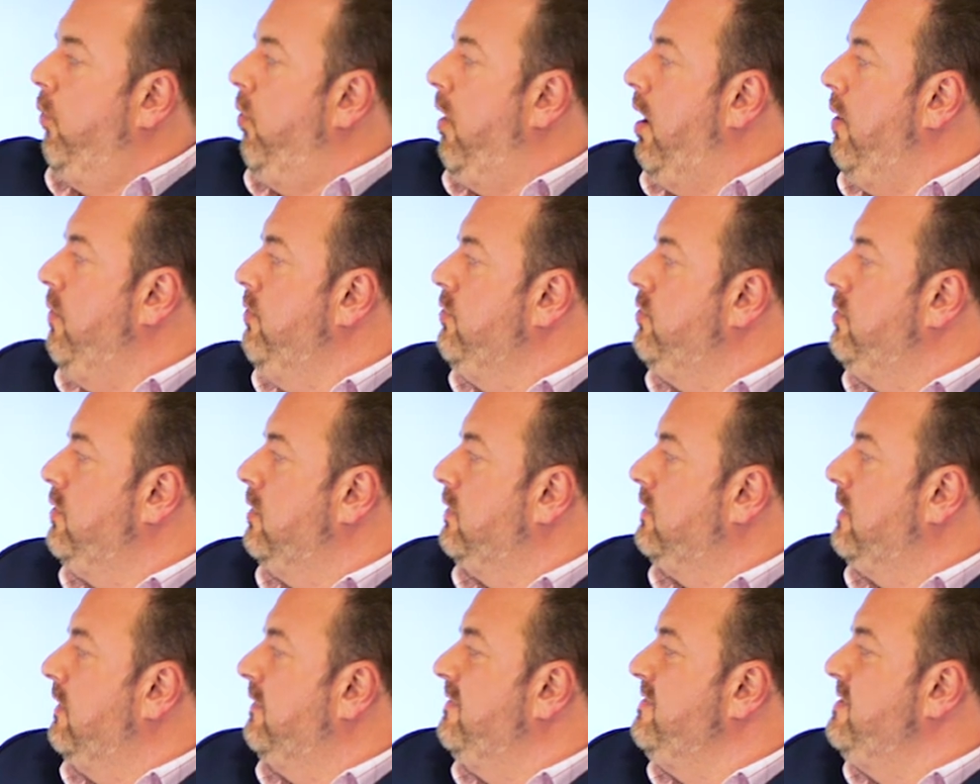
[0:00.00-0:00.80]
Why would you?
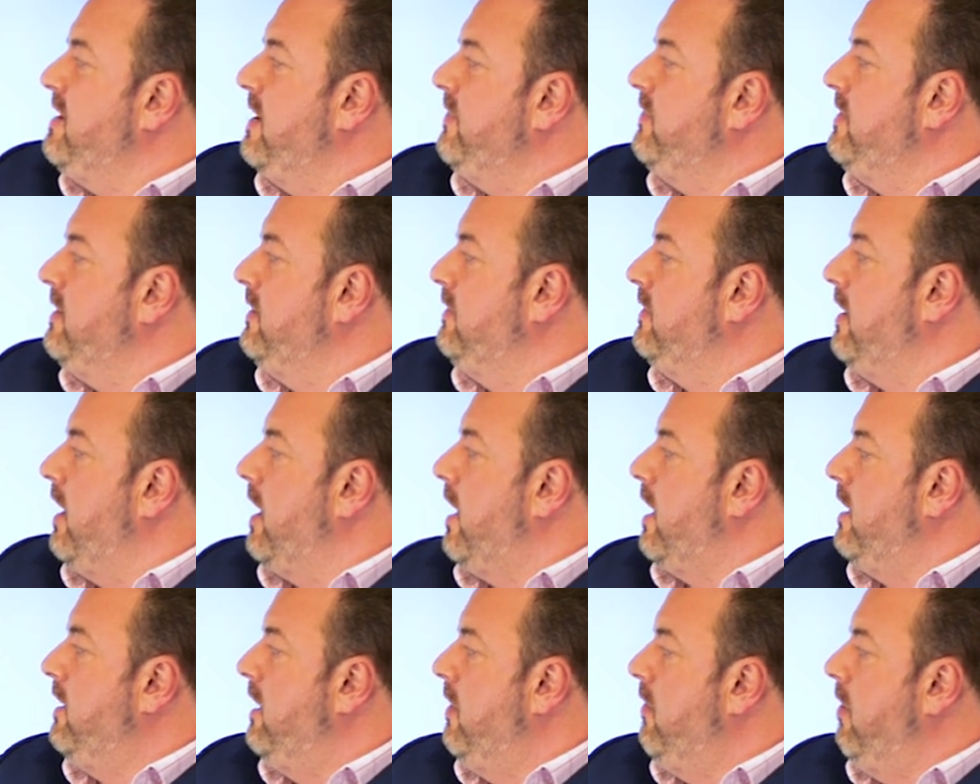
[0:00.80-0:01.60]
There's nothing
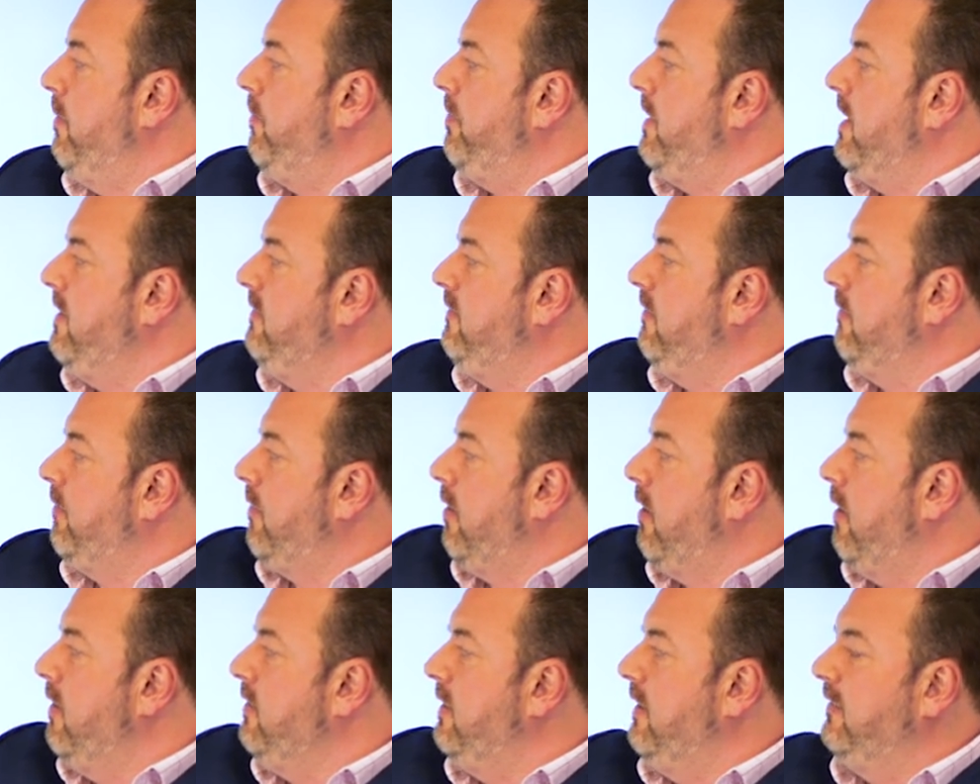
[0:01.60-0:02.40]
there. And Lower Plenty
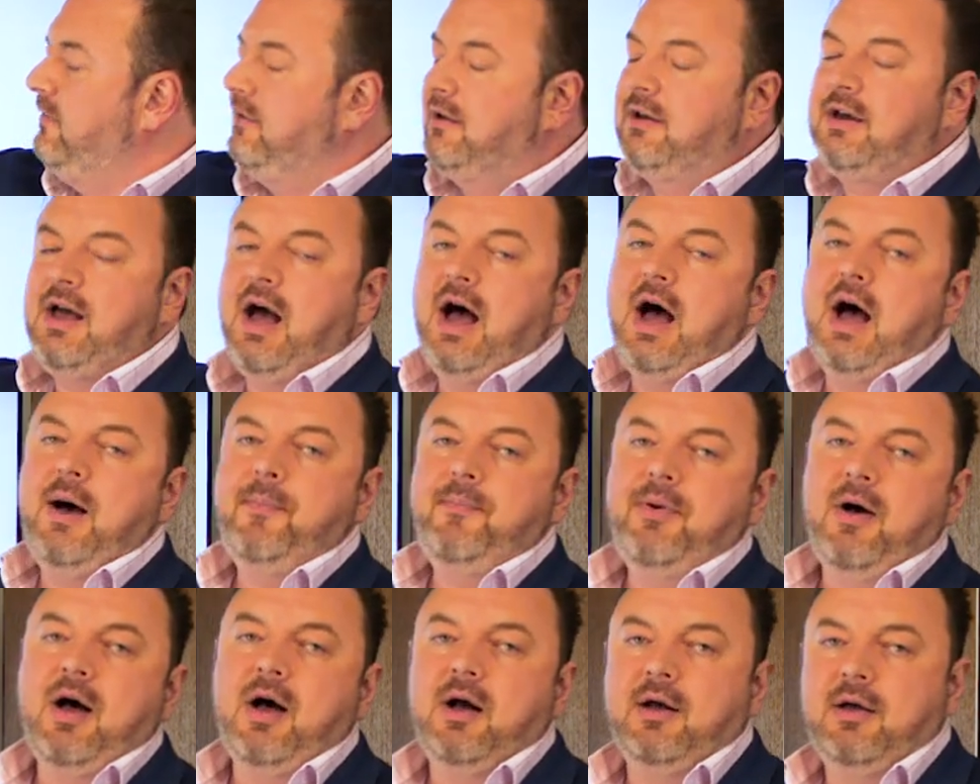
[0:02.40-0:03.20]
Road is a car
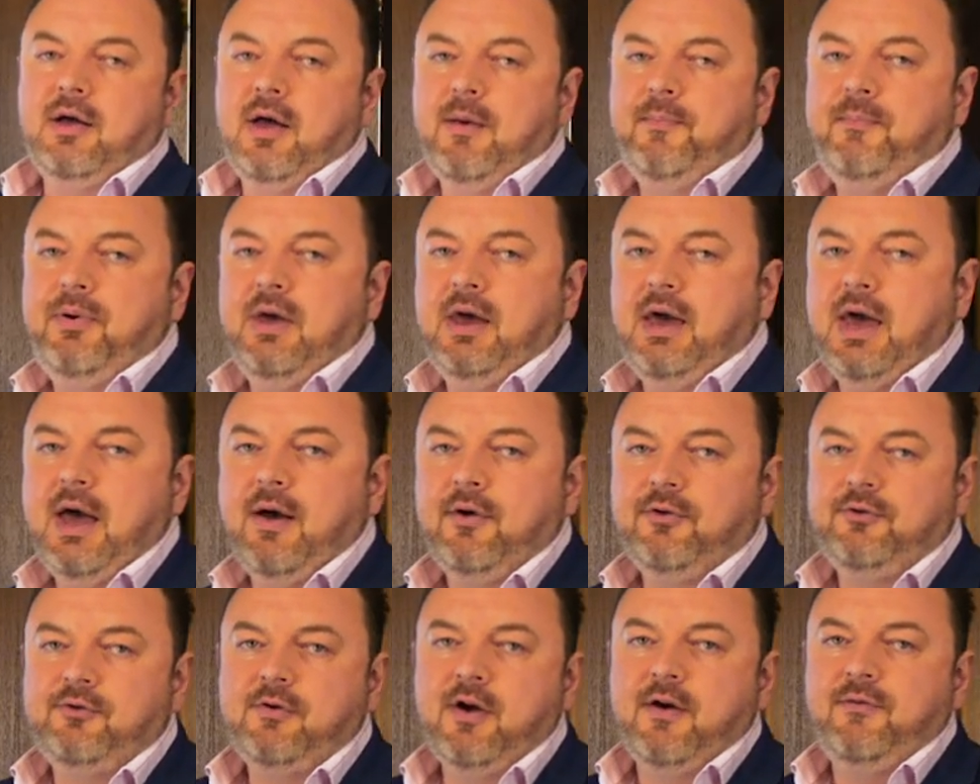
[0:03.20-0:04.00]
park, peak
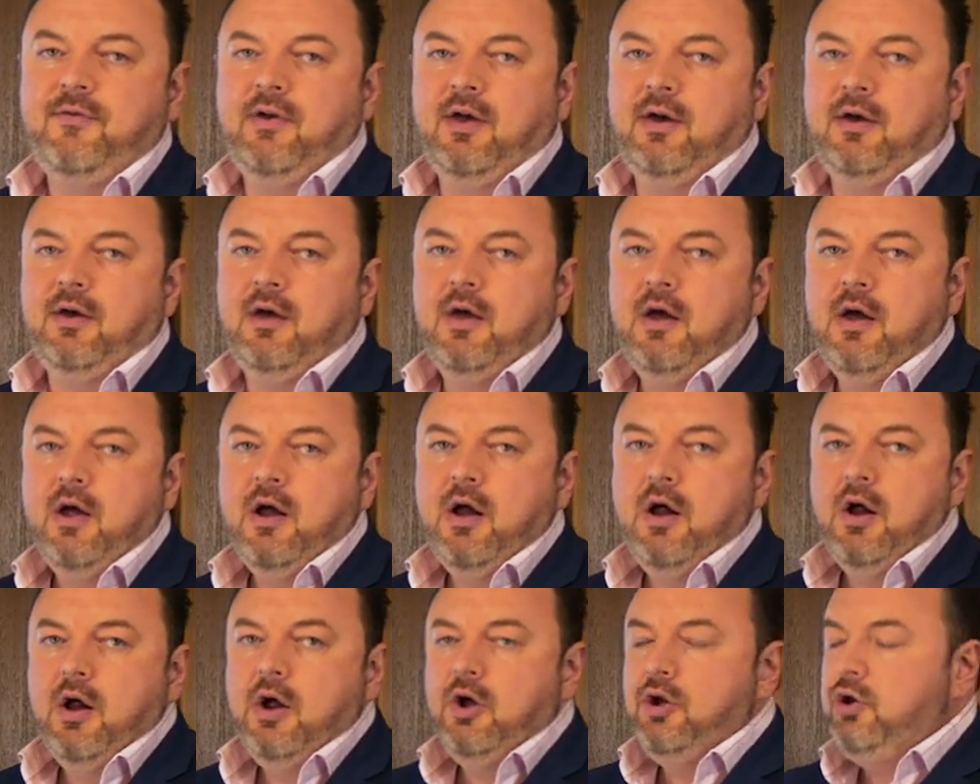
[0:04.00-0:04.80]
hour traffic.
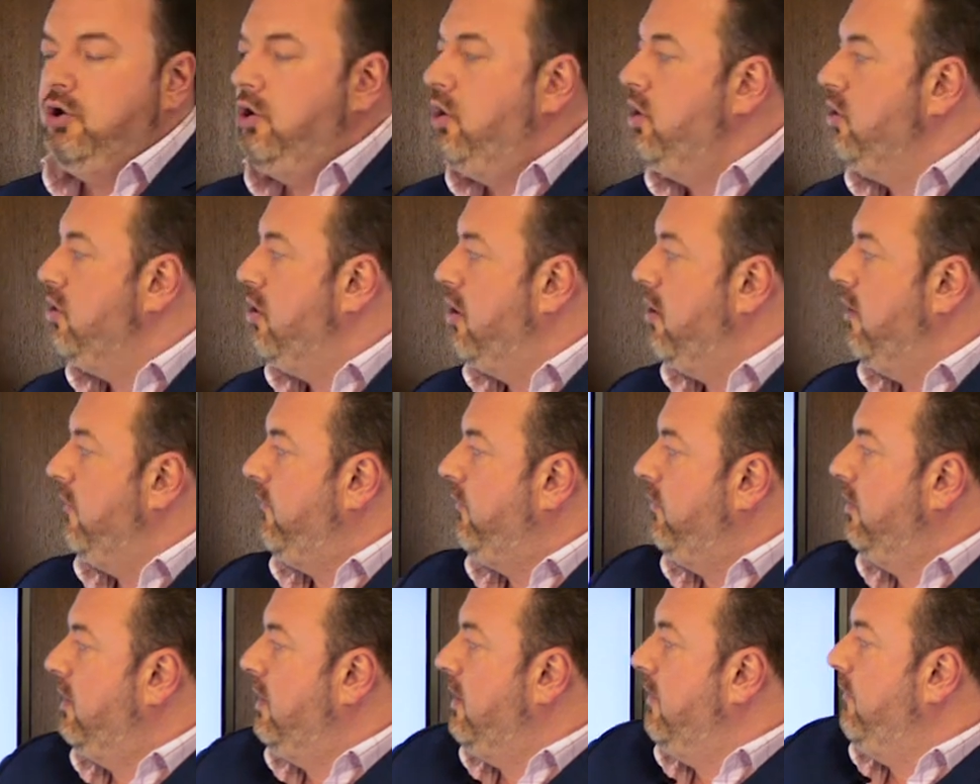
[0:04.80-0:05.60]
You know,
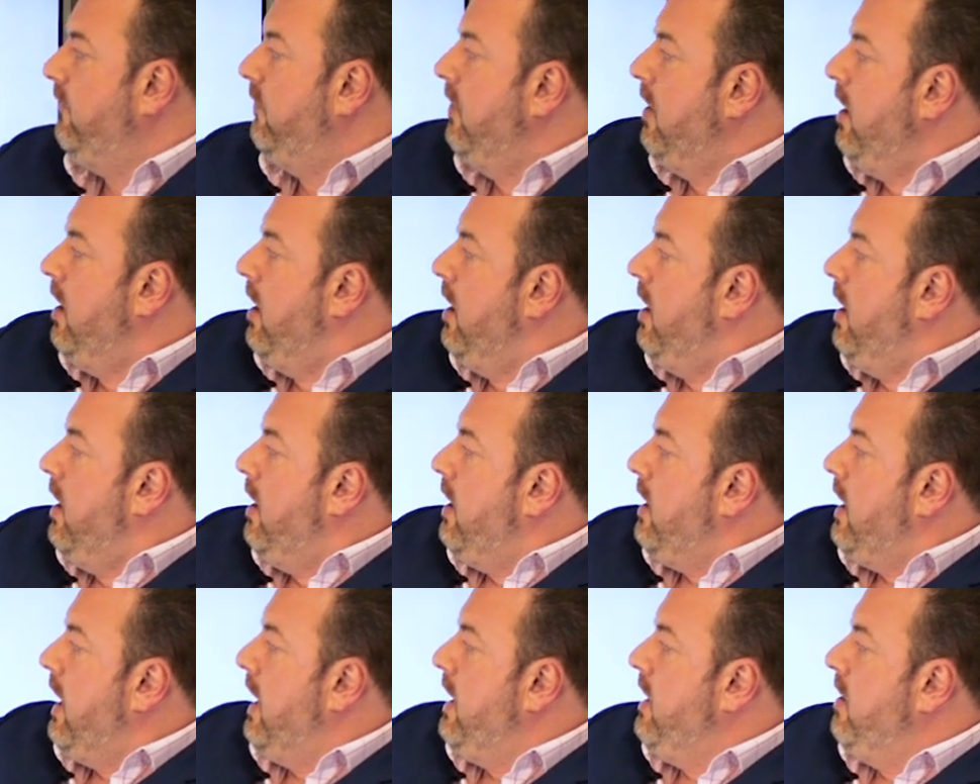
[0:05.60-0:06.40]
if you live
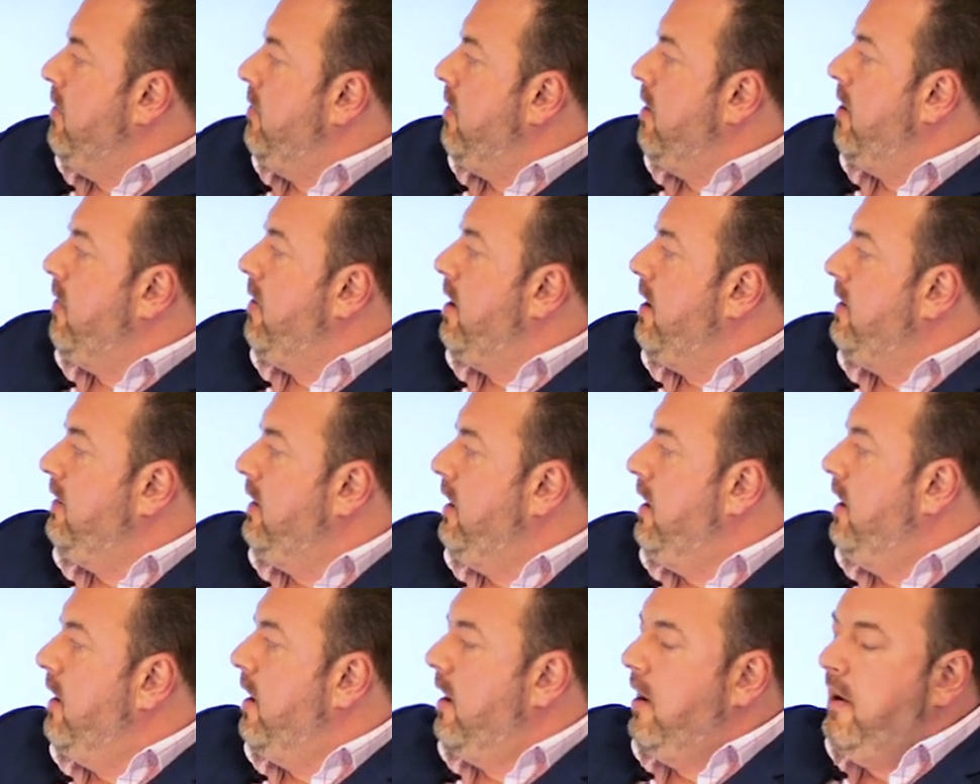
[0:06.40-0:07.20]
anywhere around
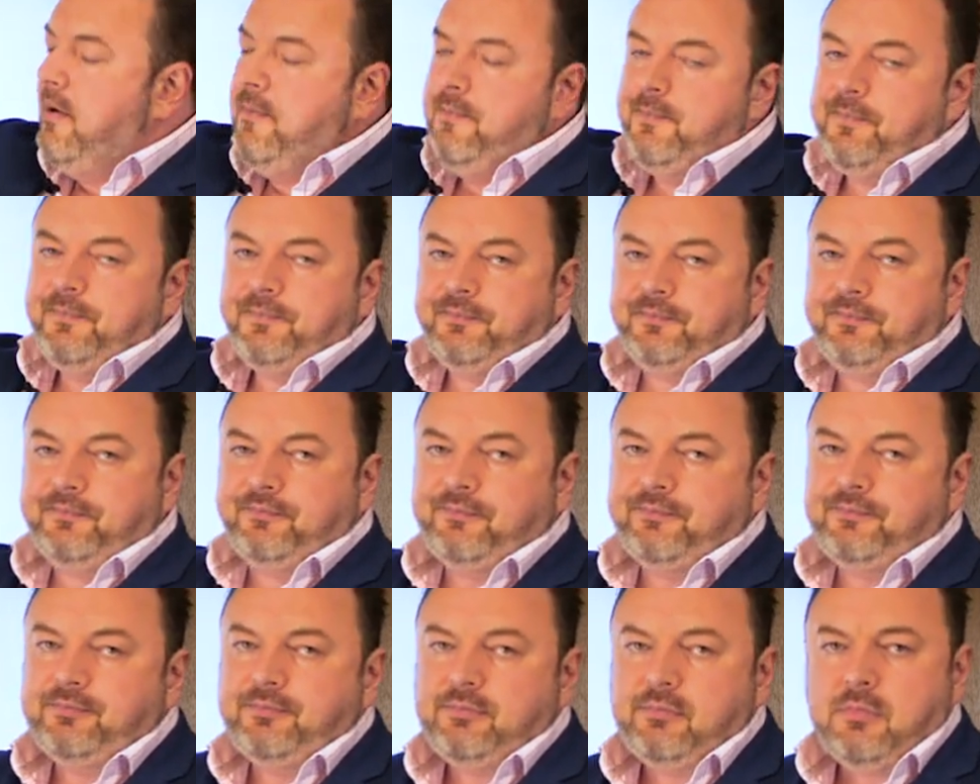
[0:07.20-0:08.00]
here,
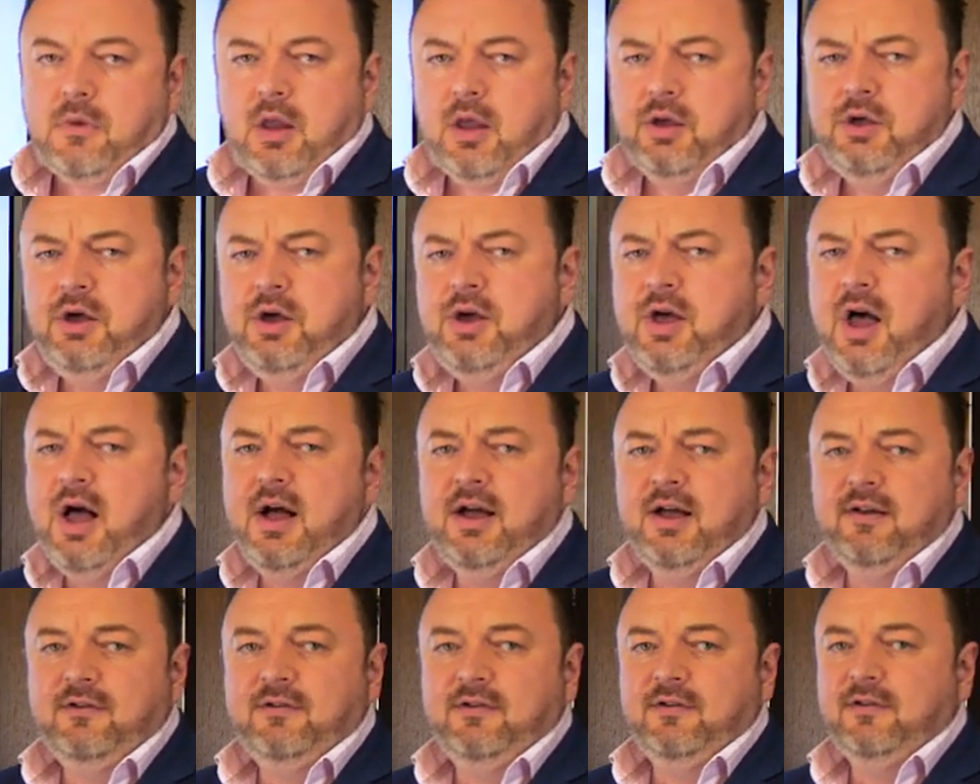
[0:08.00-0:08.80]
you
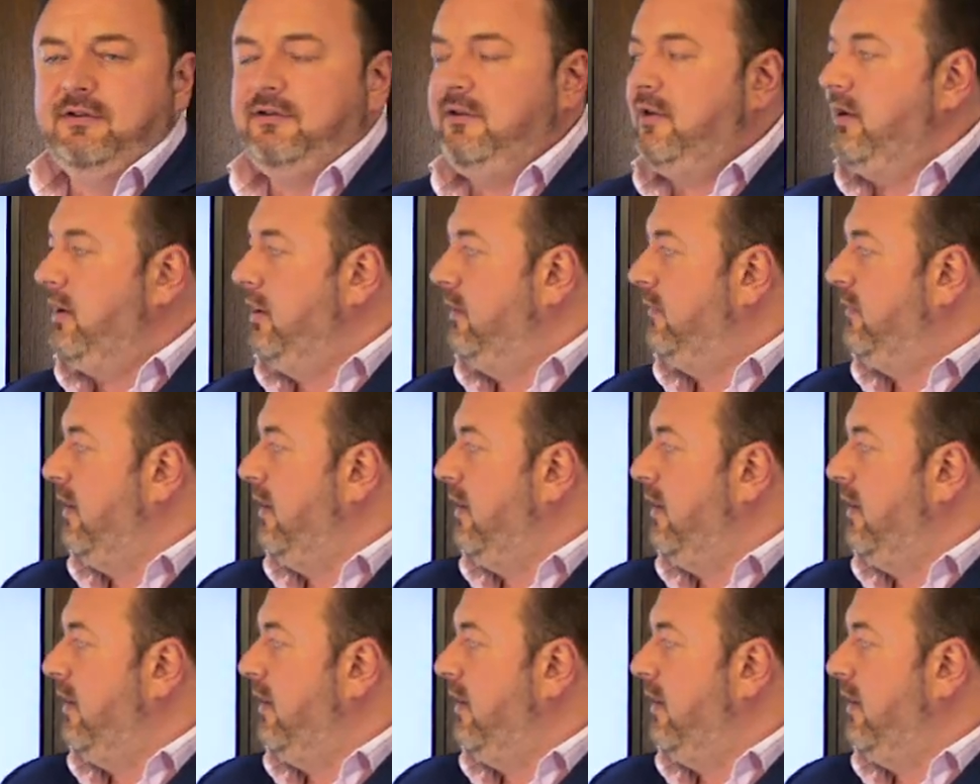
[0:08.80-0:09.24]
can't get to the city.